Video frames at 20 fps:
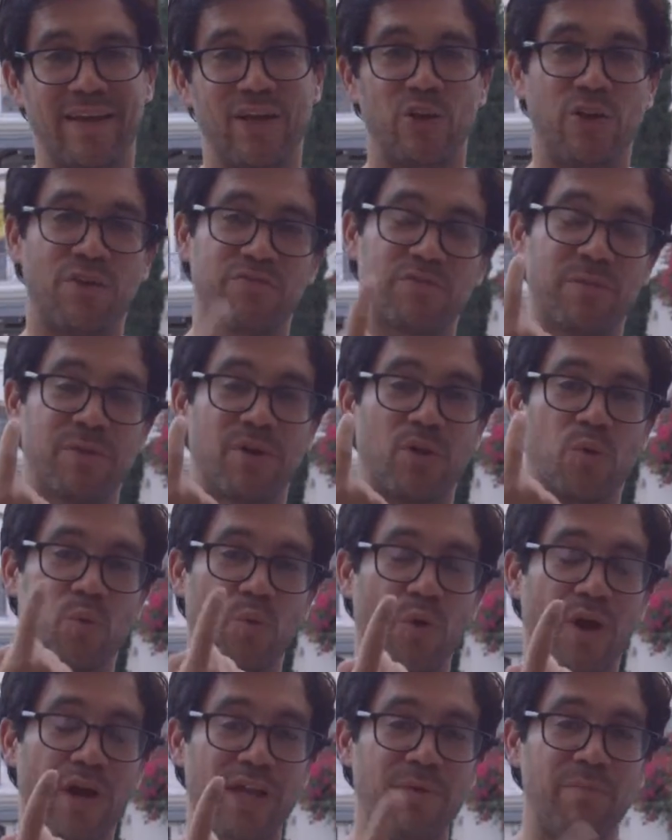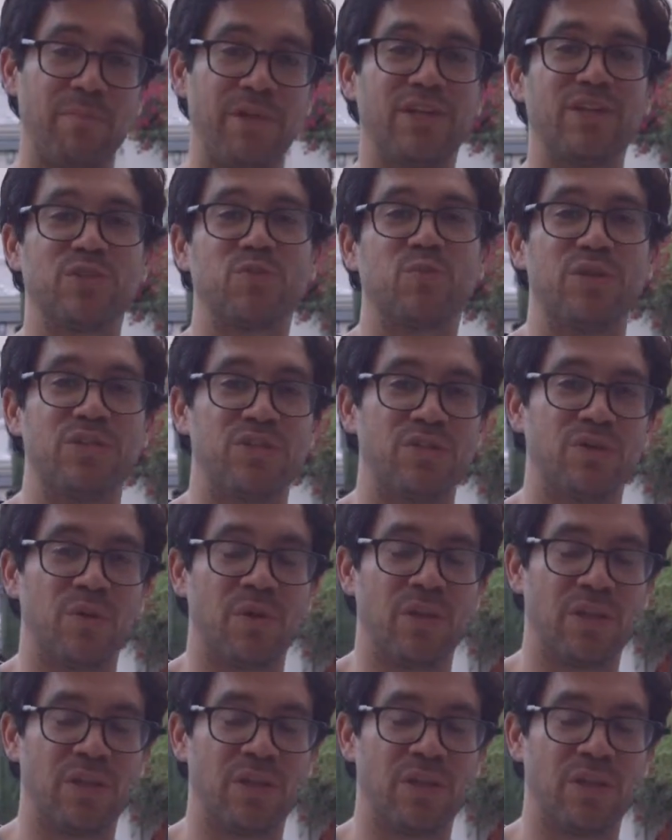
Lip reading: You have to be able to run because when your